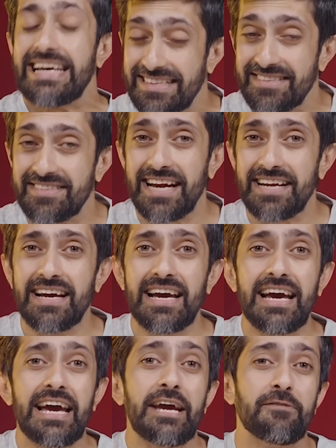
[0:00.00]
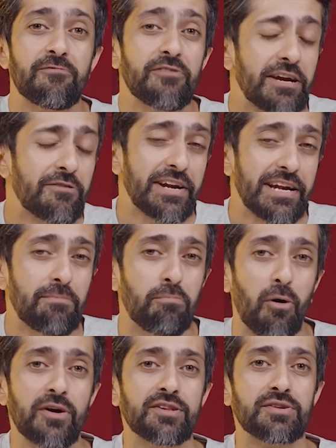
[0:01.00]
Instead, it frequently
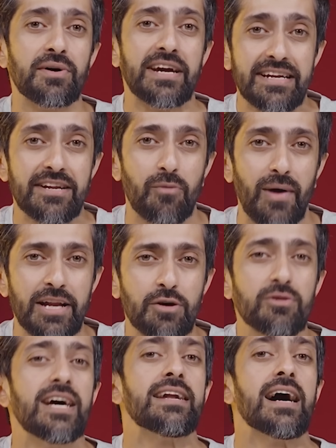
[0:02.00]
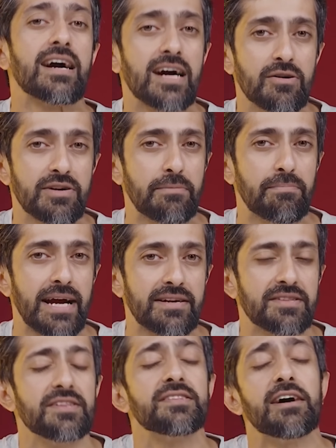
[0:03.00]
points to a hidden value that accounting
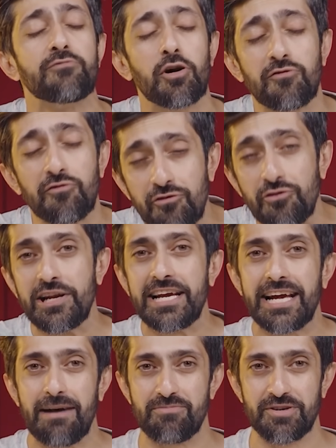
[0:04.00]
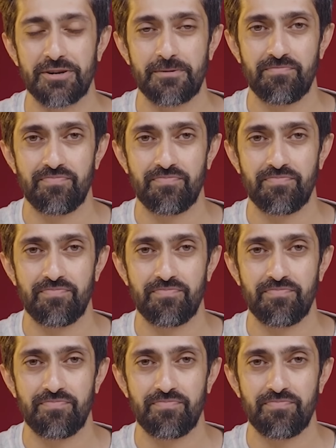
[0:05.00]
practices have not fully captured.